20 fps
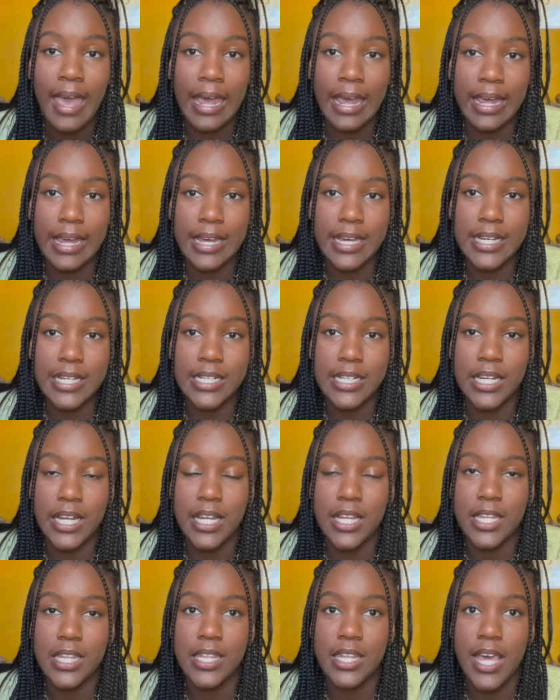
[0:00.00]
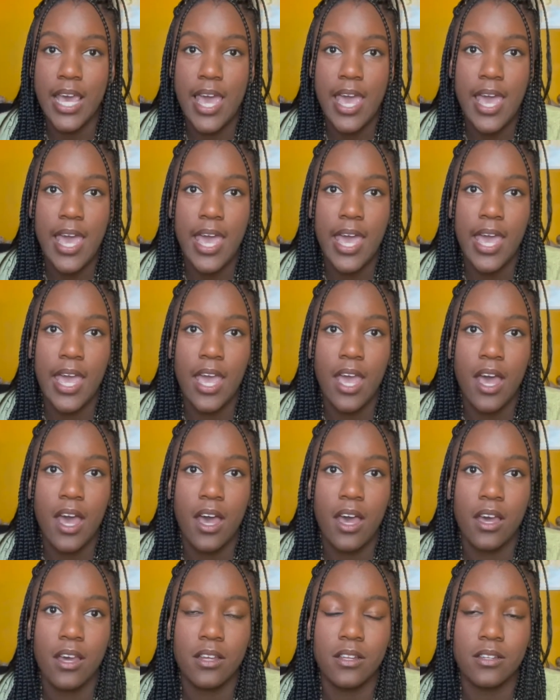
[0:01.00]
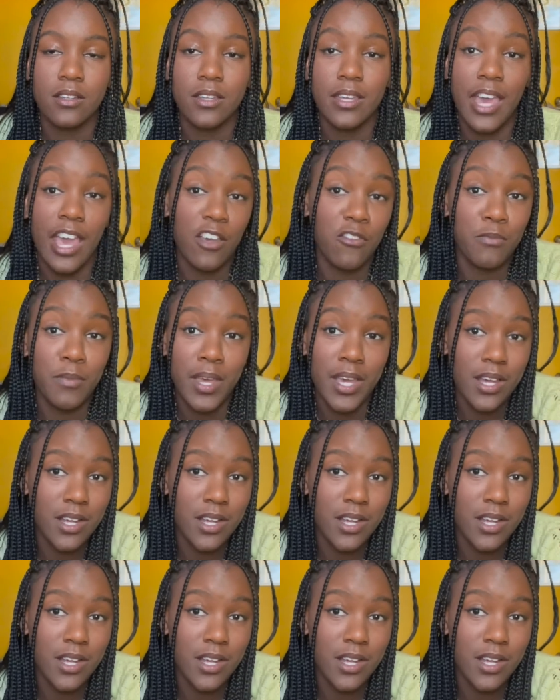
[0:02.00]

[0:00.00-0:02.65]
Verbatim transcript: and they gave me